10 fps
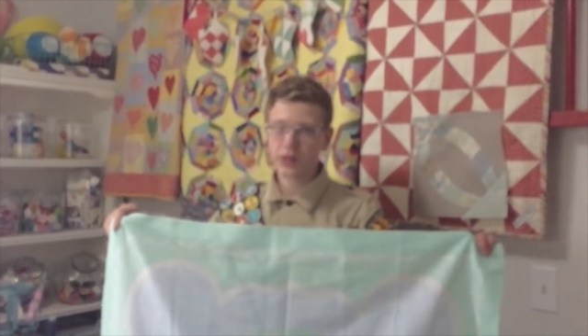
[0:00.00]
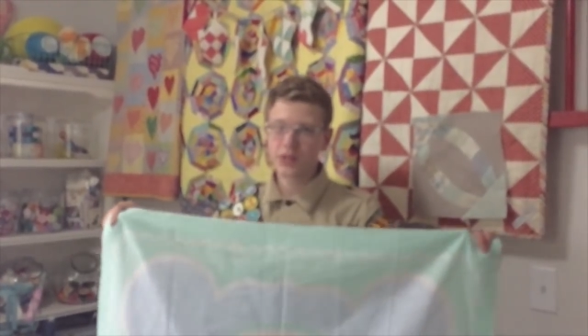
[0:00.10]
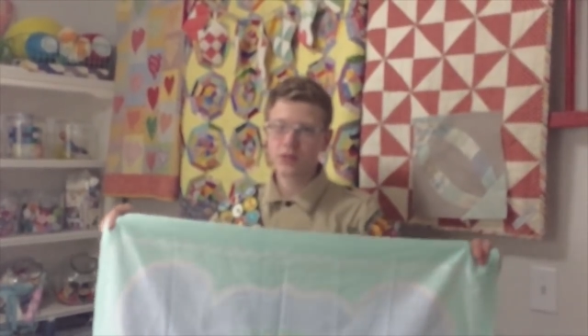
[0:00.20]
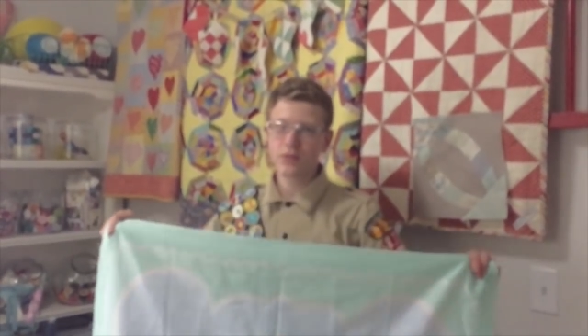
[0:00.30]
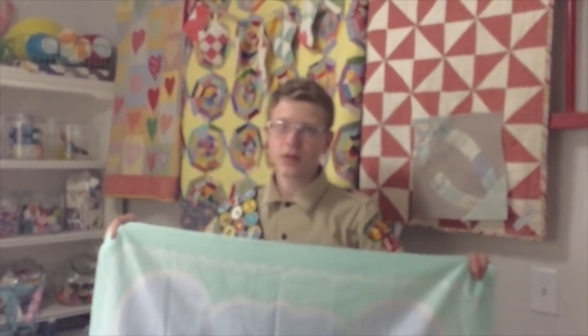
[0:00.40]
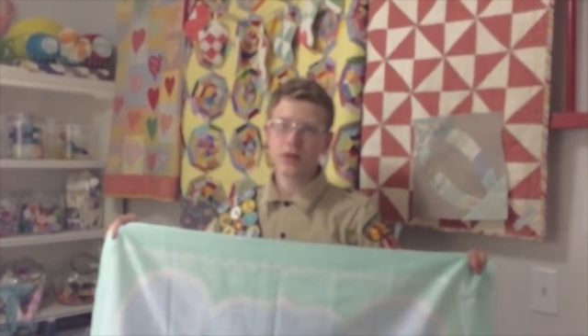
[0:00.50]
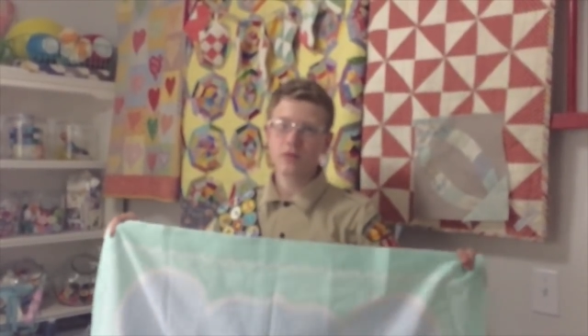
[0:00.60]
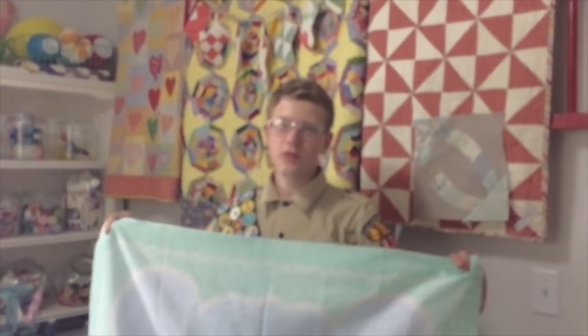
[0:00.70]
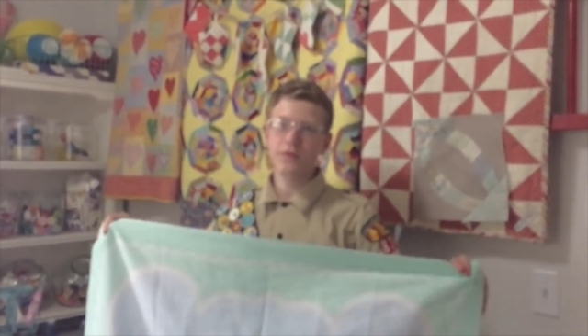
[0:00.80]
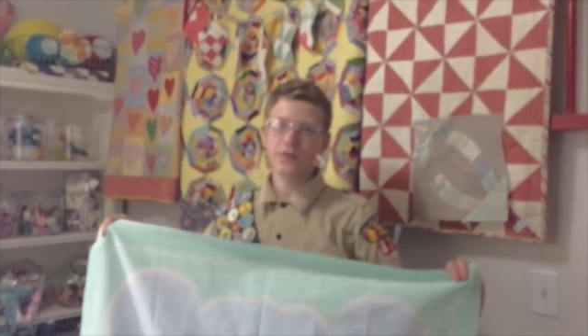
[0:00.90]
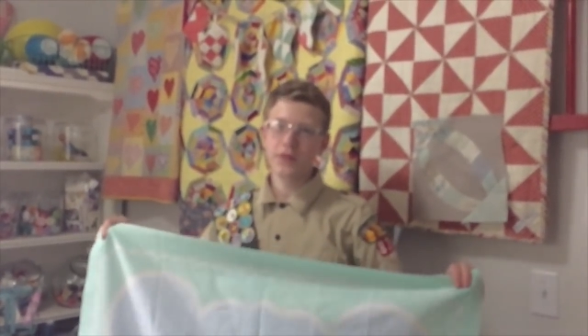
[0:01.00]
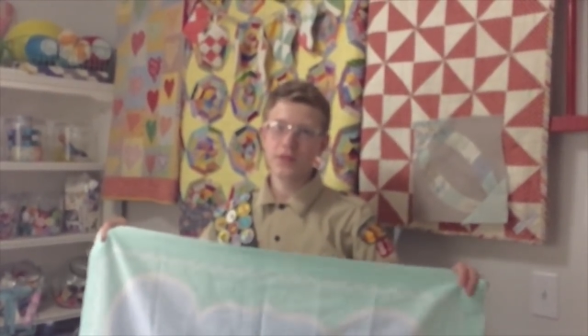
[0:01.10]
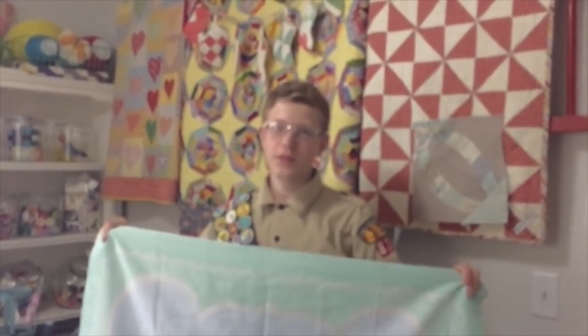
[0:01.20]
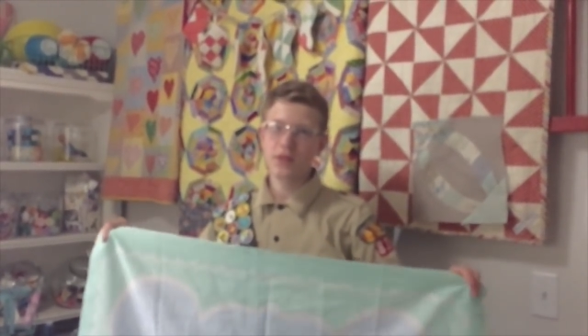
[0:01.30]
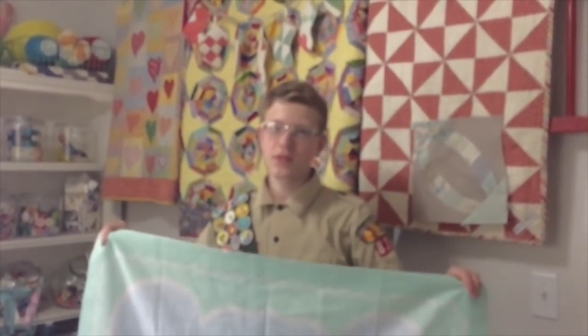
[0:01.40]
Please do not use
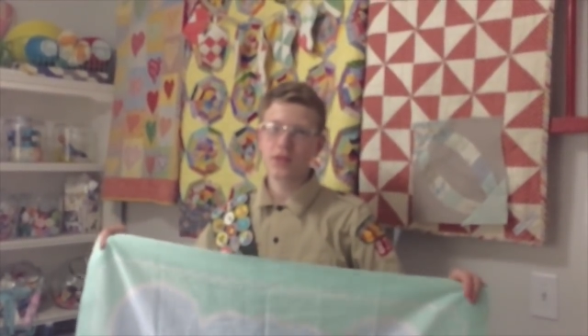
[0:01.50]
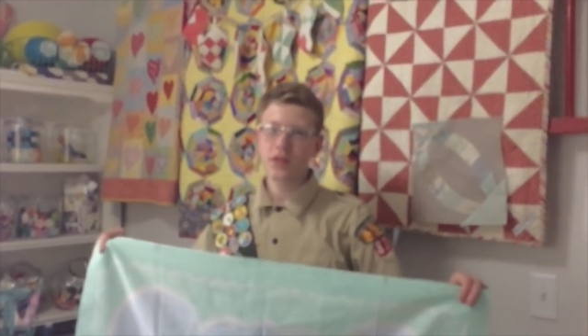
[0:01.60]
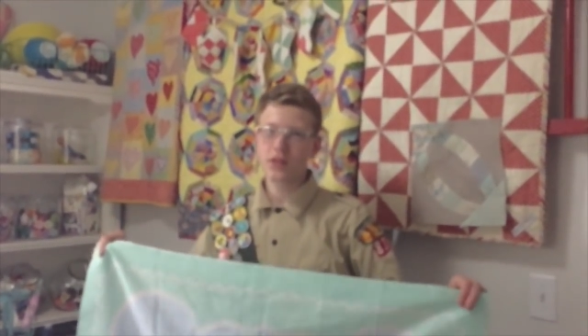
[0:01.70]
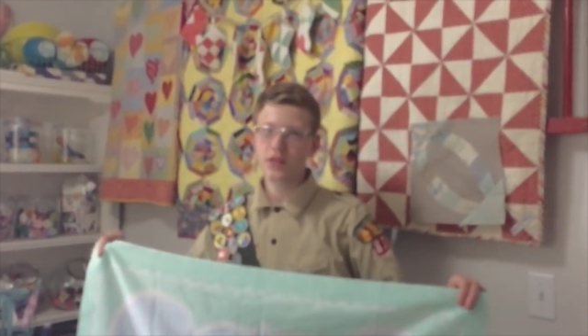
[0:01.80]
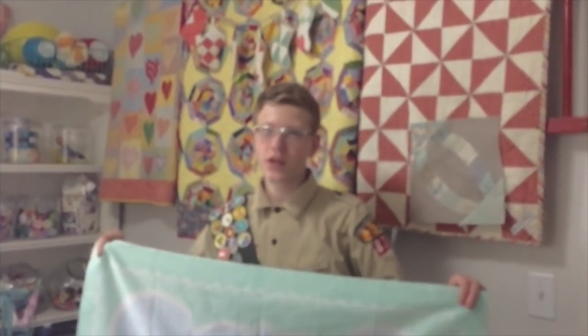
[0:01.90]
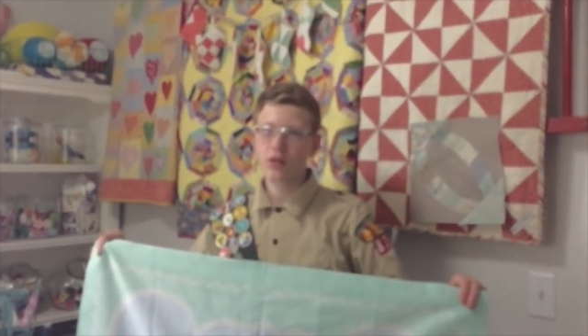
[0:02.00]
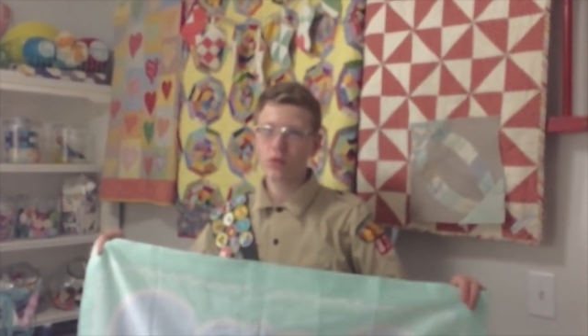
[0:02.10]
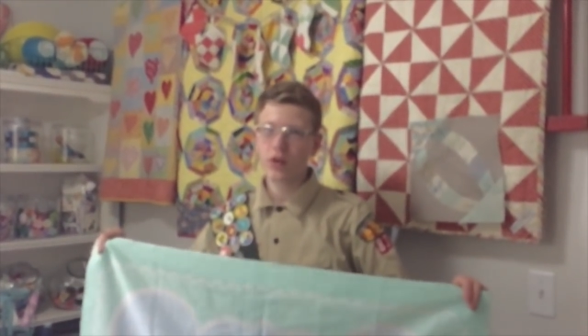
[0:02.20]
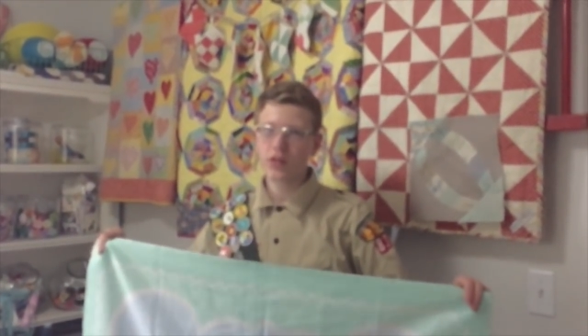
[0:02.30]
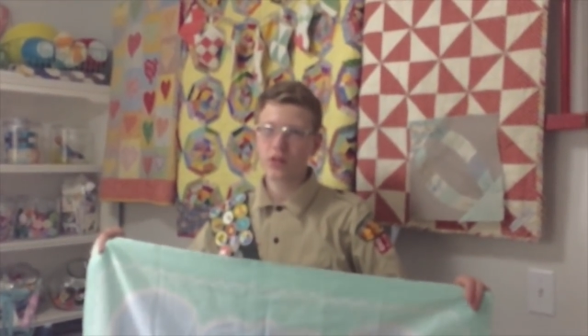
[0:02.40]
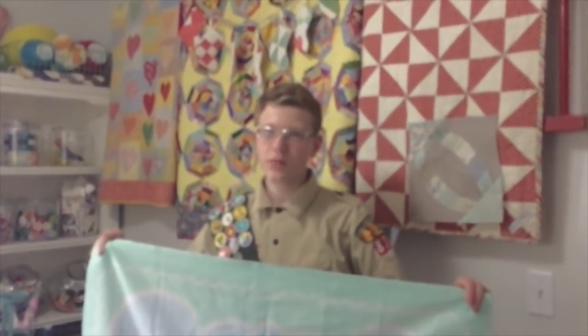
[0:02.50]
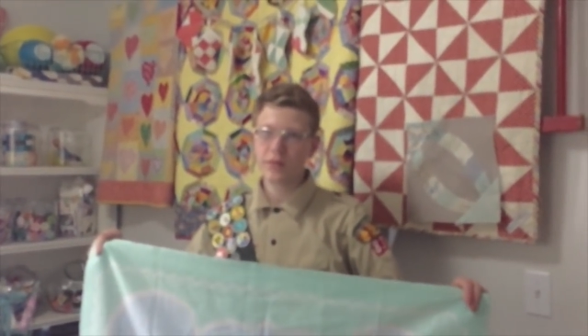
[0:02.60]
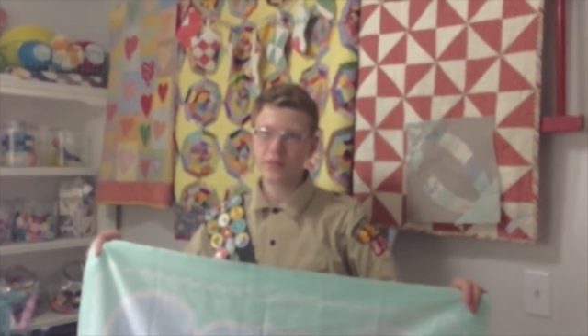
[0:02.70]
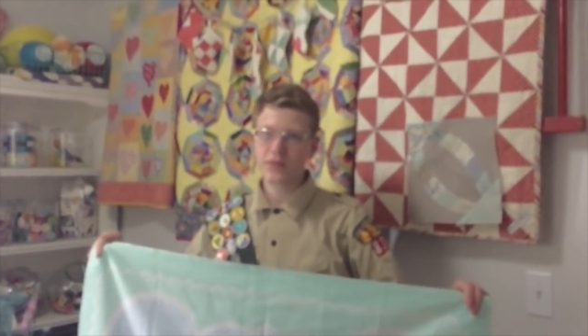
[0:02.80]
fleece because it can tear away at the baby